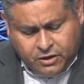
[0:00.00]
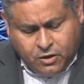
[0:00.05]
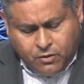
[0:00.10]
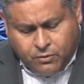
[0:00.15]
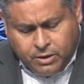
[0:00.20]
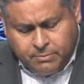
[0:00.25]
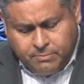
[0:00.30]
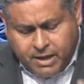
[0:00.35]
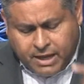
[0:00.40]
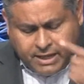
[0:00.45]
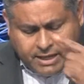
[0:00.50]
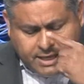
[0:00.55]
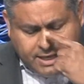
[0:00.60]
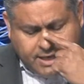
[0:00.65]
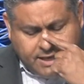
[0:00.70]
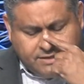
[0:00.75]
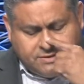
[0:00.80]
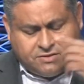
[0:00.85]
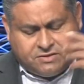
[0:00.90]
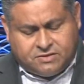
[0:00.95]
know, when my
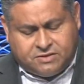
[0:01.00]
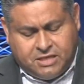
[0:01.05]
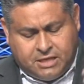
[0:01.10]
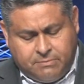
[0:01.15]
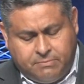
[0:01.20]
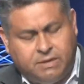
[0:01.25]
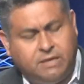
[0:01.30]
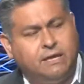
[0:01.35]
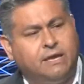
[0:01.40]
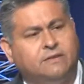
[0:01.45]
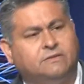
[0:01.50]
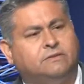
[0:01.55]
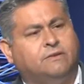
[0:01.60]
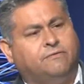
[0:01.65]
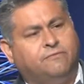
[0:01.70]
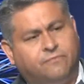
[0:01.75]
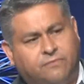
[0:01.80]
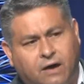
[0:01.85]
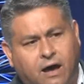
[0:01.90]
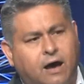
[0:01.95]
kids see me as a
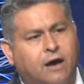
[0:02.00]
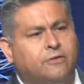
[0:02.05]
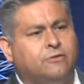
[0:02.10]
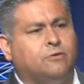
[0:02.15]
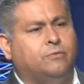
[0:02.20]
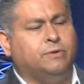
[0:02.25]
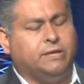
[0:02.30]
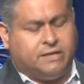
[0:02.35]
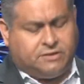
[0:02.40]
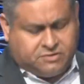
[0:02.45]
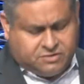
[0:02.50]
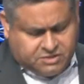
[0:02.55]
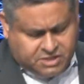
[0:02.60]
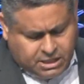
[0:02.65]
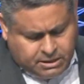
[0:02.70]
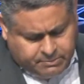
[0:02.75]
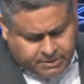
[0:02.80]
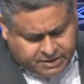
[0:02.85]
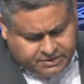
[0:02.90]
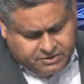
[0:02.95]
father, when they
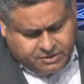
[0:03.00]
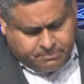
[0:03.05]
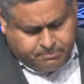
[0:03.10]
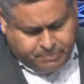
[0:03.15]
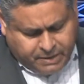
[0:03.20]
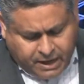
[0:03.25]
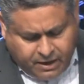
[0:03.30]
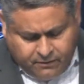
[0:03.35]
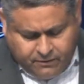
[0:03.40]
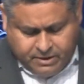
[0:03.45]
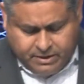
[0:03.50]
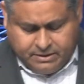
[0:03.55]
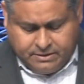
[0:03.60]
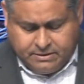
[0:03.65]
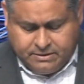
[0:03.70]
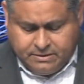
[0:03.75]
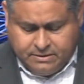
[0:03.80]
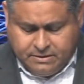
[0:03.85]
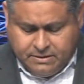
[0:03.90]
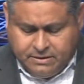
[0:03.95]
see me as a parent,
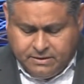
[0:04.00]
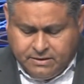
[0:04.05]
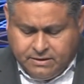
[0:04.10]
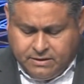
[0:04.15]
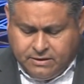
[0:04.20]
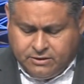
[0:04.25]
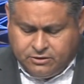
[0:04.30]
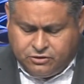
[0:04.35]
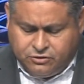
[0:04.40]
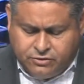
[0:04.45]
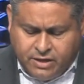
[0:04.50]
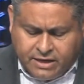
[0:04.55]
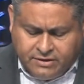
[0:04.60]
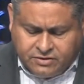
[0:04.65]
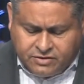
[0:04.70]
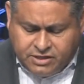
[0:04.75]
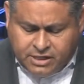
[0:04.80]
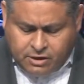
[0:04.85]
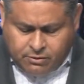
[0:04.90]
do they see